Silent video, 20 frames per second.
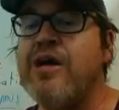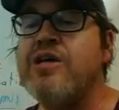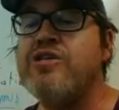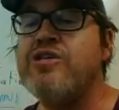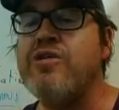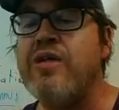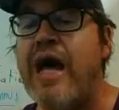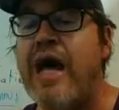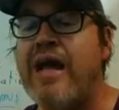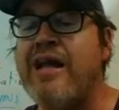
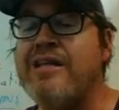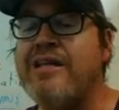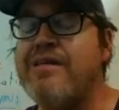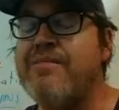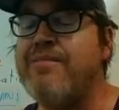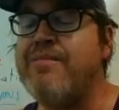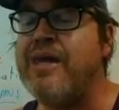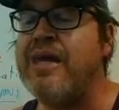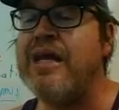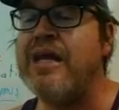So that ends
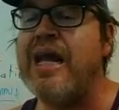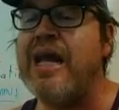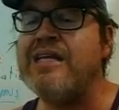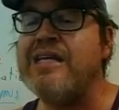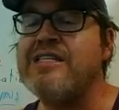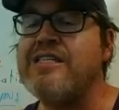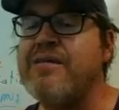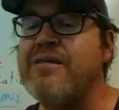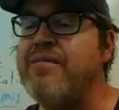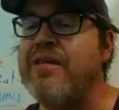up being a
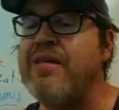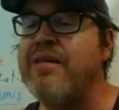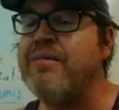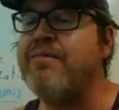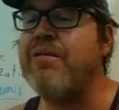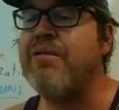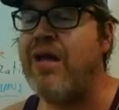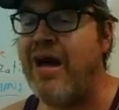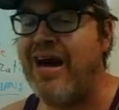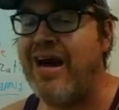slip in the
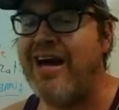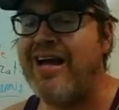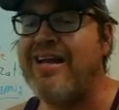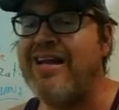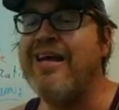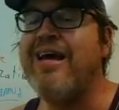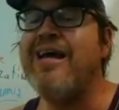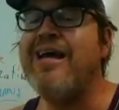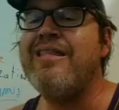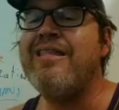
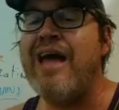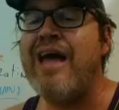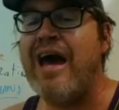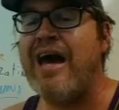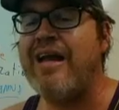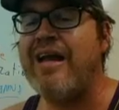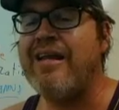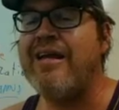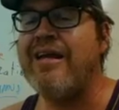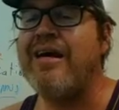plot
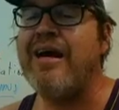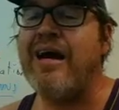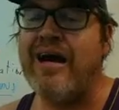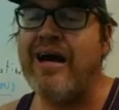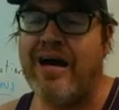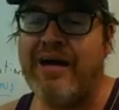that